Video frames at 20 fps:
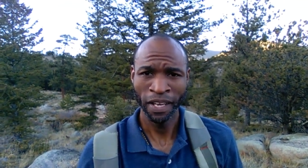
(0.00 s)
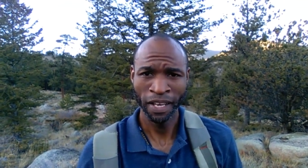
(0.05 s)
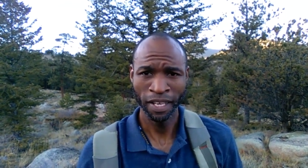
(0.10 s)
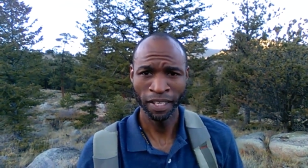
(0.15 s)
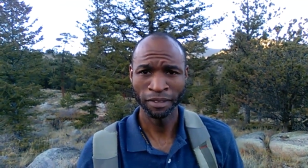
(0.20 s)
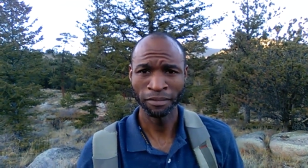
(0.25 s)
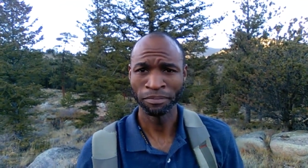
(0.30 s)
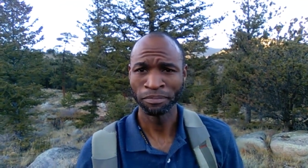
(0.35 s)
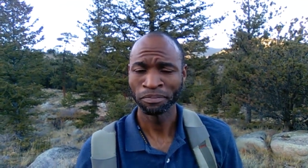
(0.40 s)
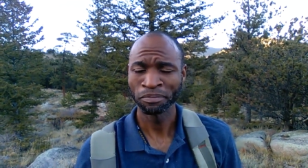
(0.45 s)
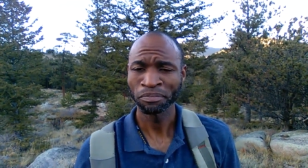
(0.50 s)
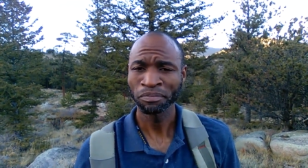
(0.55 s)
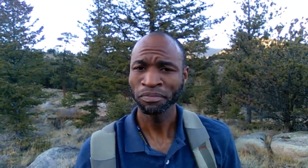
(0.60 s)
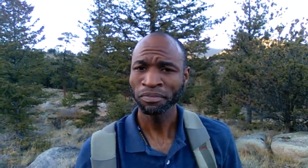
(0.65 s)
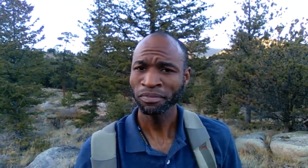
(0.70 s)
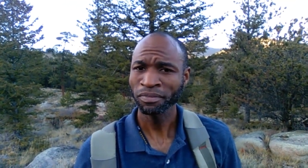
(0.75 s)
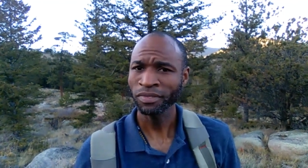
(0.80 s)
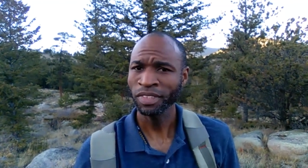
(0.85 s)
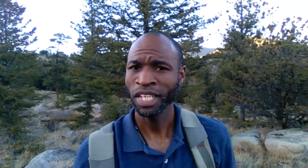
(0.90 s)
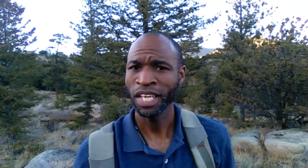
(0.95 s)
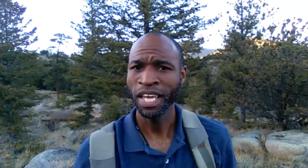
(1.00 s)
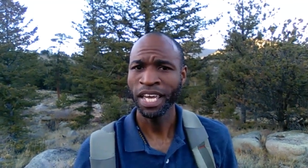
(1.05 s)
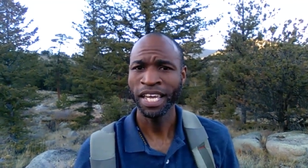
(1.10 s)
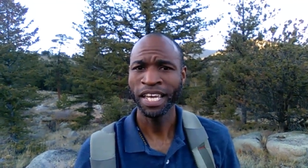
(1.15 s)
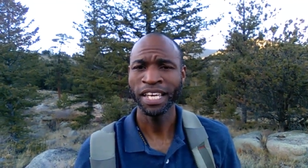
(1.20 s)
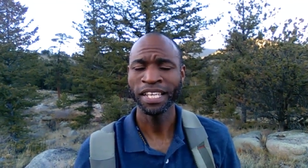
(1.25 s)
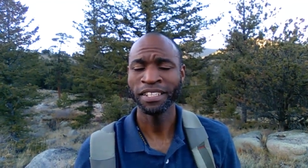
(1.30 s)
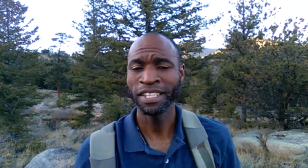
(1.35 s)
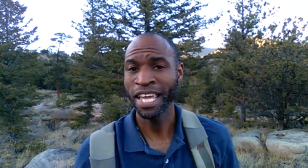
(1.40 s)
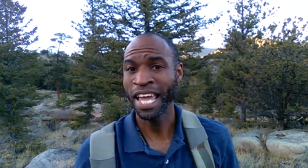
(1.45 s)
Um,
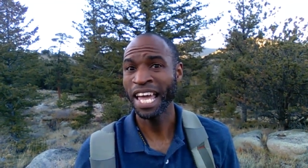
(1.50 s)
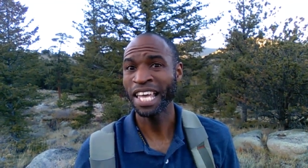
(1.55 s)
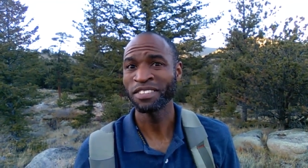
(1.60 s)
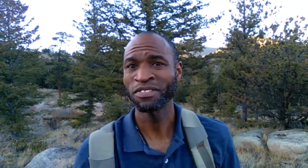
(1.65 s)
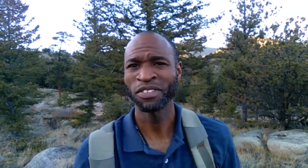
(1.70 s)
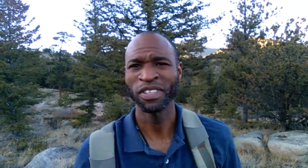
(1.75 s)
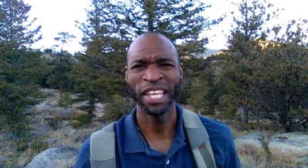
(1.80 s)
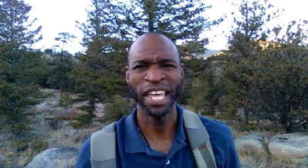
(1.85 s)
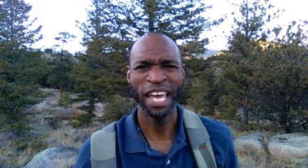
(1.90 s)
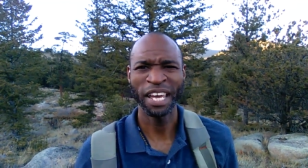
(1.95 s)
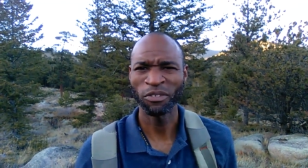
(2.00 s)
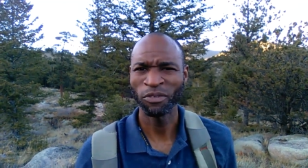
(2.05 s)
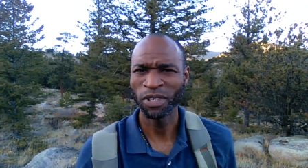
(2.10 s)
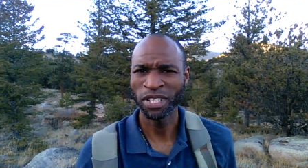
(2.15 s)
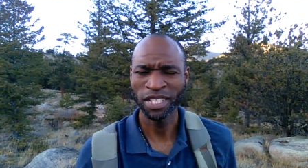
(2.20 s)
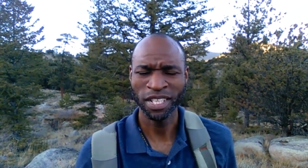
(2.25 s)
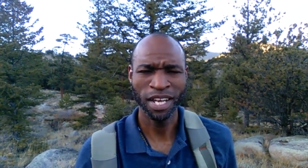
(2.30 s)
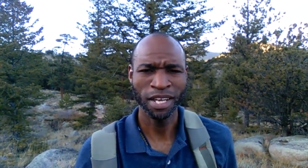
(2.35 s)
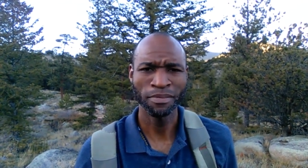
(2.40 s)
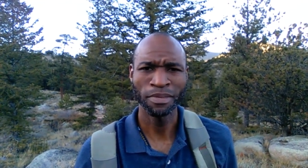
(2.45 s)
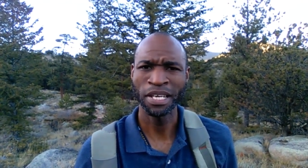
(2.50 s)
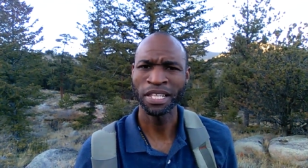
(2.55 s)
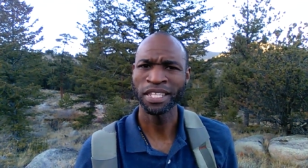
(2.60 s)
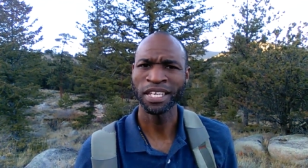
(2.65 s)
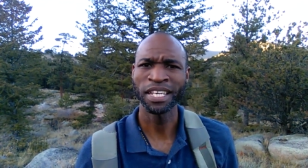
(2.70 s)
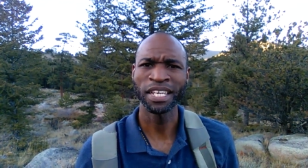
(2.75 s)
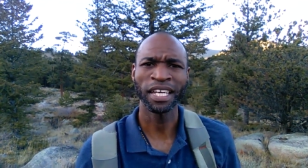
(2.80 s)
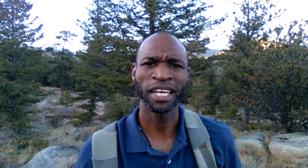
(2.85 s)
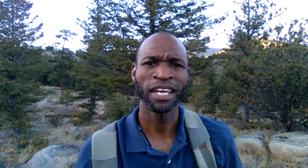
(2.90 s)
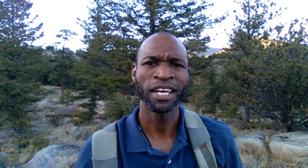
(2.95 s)
and they asked for that one time, I
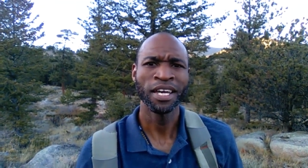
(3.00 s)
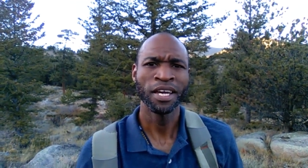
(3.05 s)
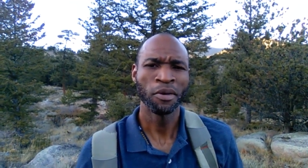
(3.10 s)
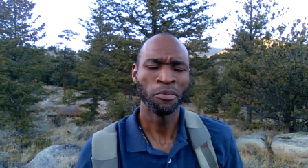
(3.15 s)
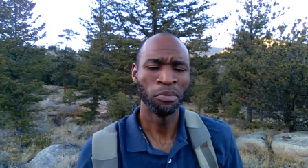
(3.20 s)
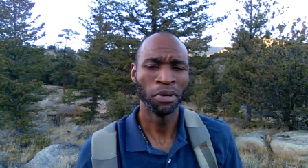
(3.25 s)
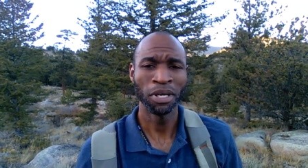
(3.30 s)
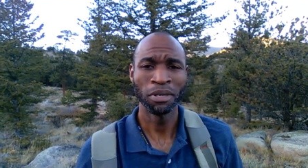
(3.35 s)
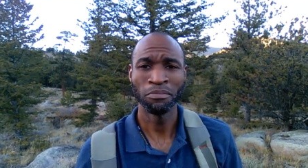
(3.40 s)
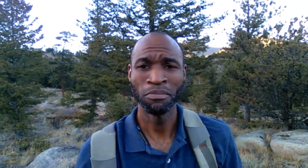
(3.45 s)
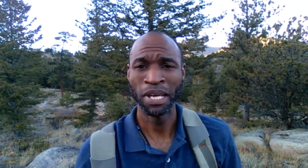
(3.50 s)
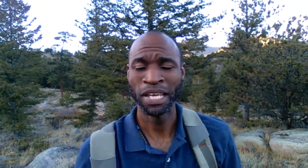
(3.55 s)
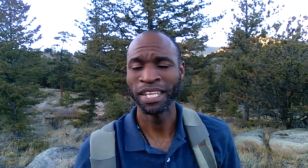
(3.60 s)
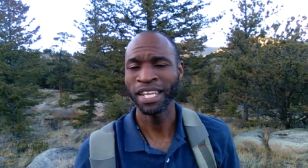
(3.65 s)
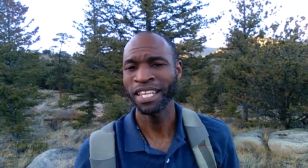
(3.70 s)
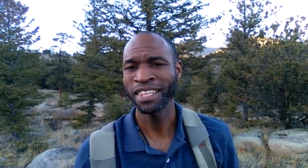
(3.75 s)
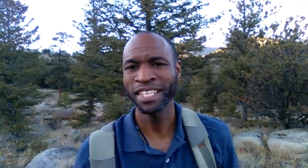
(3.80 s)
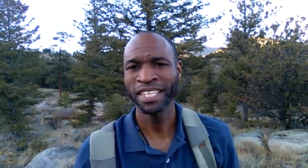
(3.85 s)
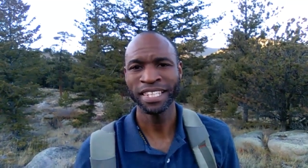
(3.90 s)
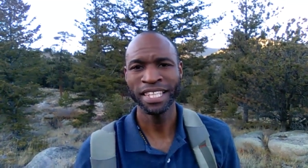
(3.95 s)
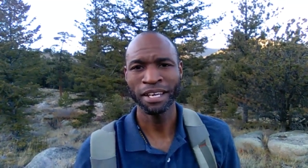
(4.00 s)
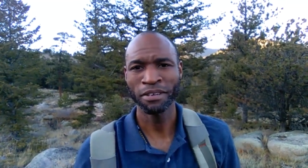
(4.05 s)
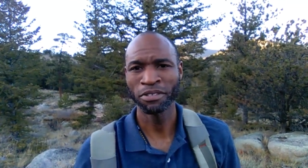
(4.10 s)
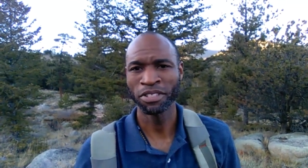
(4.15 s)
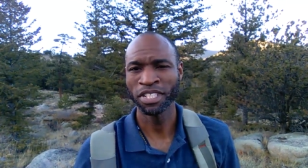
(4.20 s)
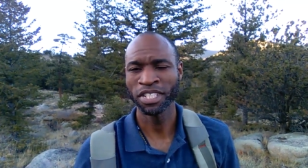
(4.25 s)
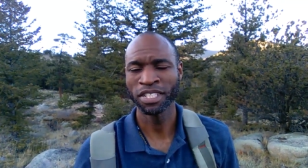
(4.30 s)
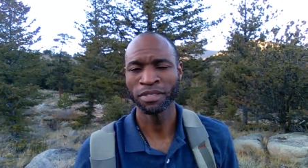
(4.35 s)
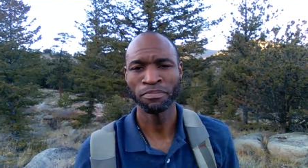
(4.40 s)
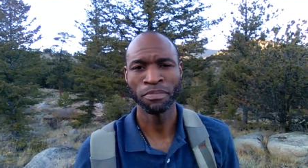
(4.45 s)
think. But, and I think that
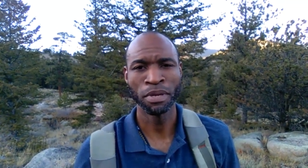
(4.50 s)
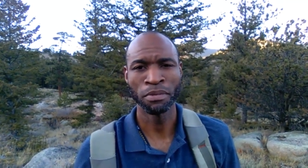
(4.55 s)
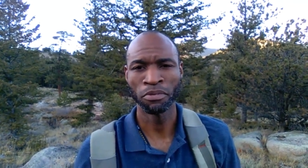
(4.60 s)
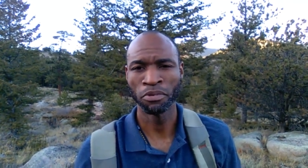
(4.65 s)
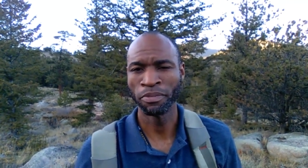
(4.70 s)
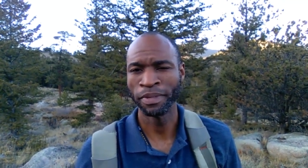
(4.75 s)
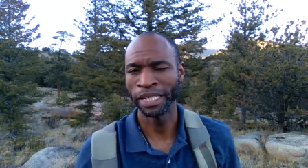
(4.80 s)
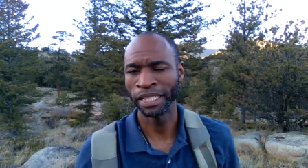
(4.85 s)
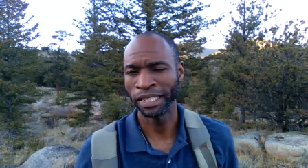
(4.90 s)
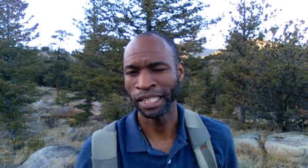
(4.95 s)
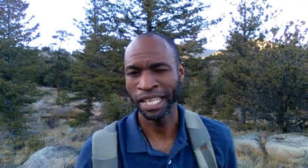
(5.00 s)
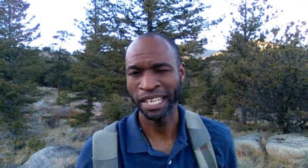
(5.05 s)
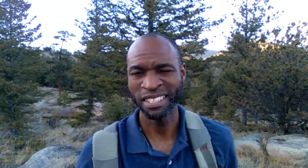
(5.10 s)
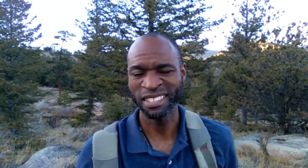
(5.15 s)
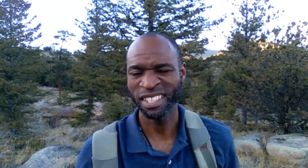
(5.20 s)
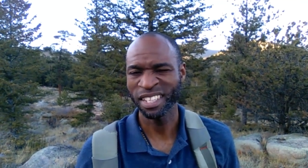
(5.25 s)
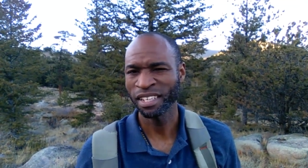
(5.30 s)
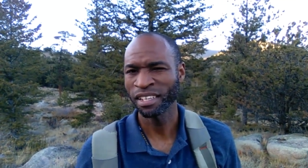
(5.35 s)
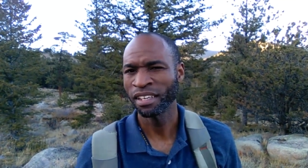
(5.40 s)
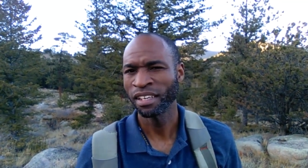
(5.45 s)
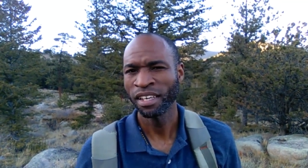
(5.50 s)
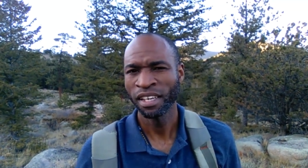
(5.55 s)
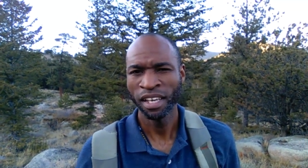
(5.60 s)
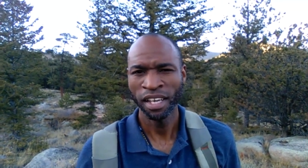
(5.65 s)
was just people being lazy.